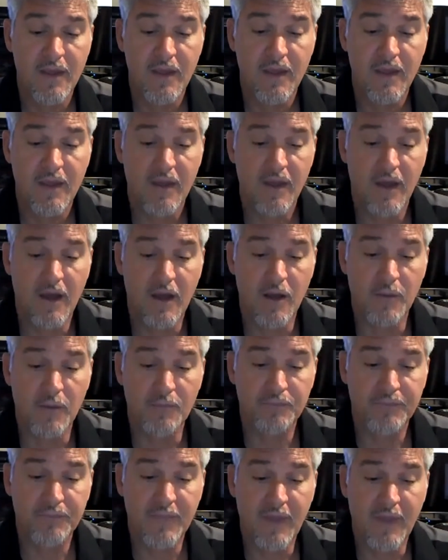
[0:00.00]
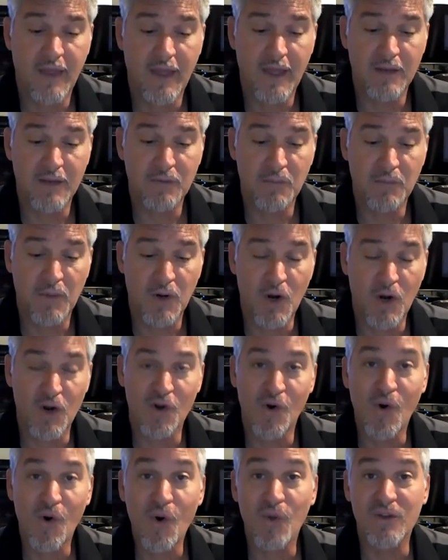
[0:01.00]
But our
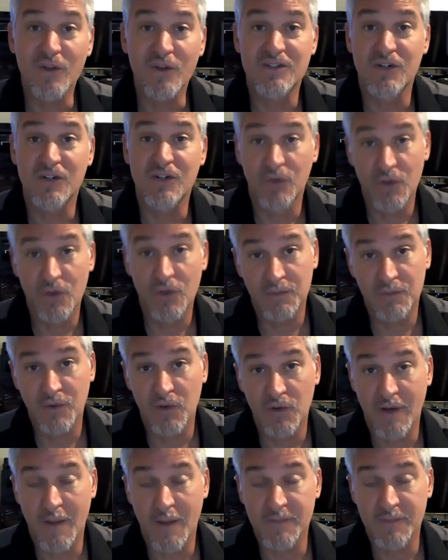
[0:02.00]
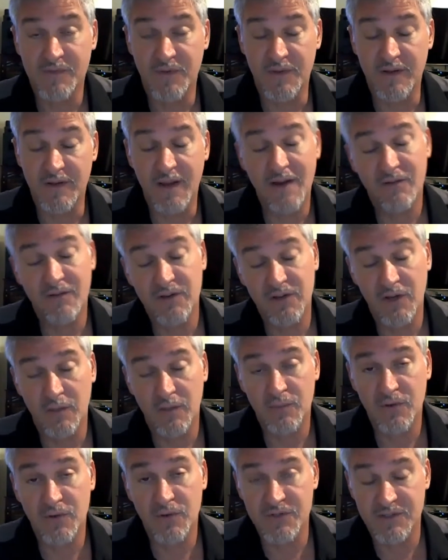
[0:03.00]
goal is to grow the program so that every young
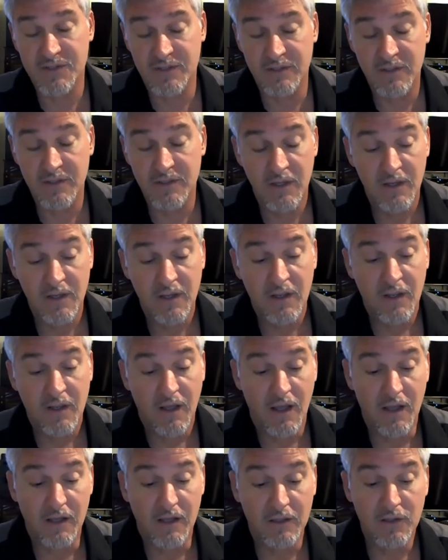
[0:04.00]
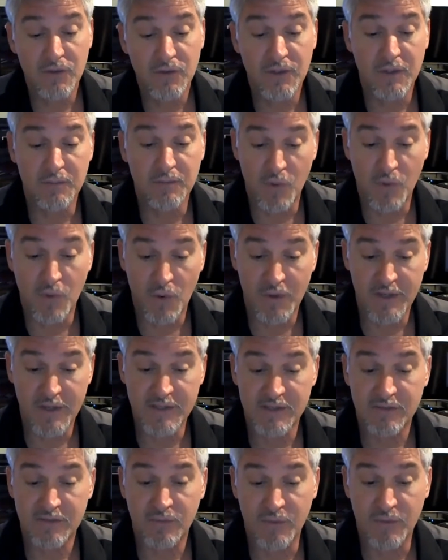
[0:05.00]
person, including
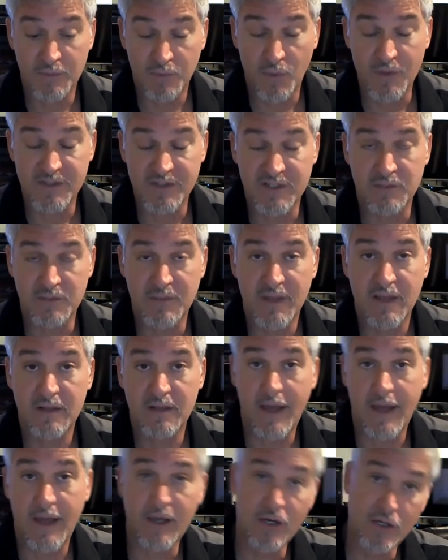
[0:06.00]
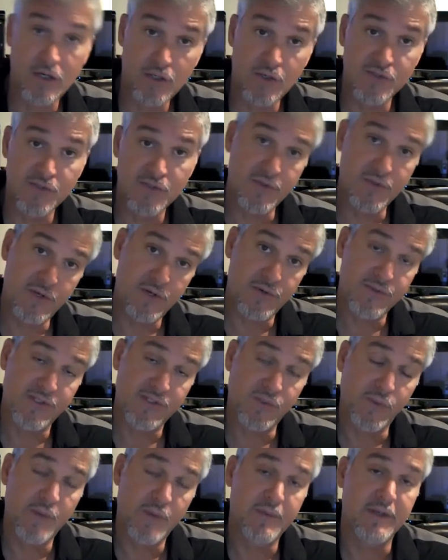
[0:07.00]
boys with Boys to Men and girls with Girls
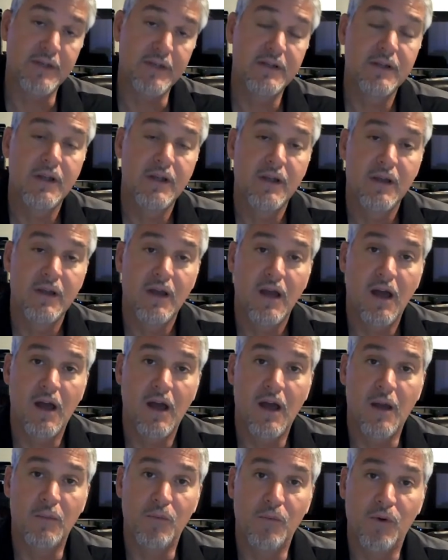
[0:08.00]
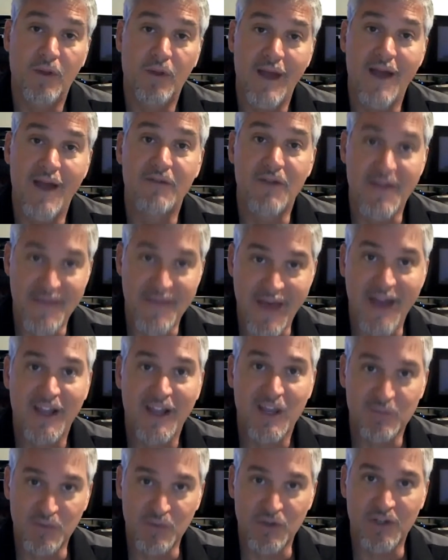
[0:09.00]
to Women, will have that
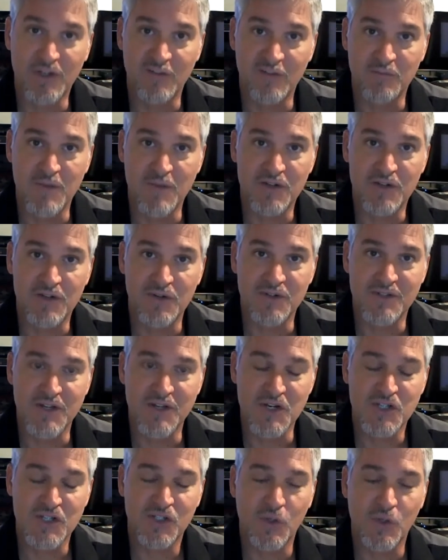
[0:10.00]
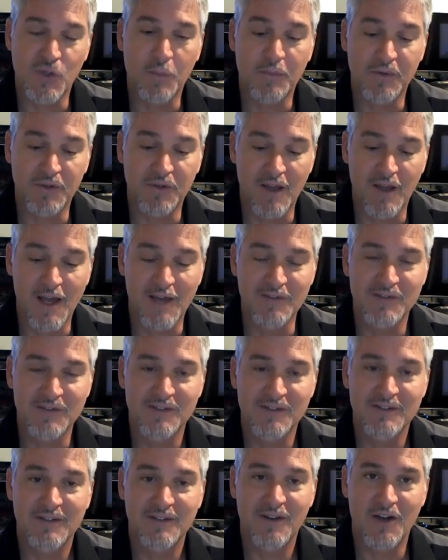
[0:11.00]
community of mentors that show up in their
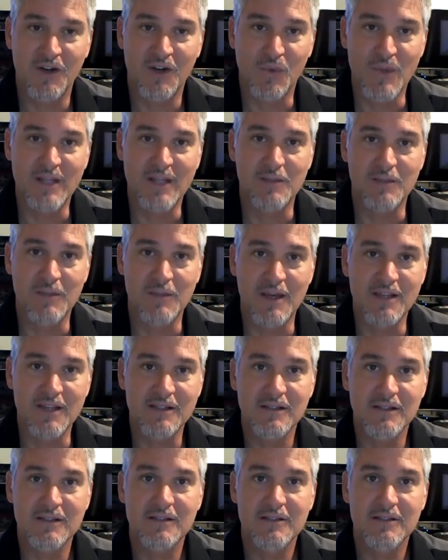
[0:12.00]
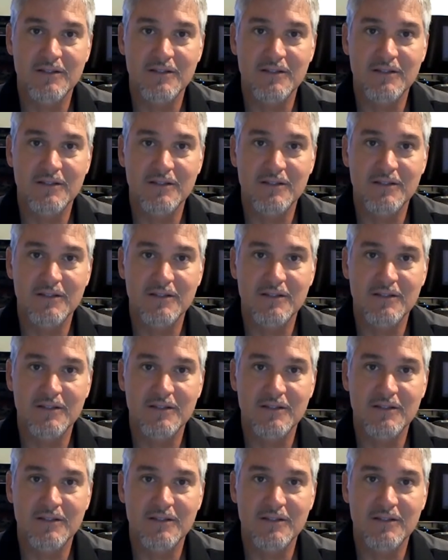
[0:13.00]
lives on a weekly basis.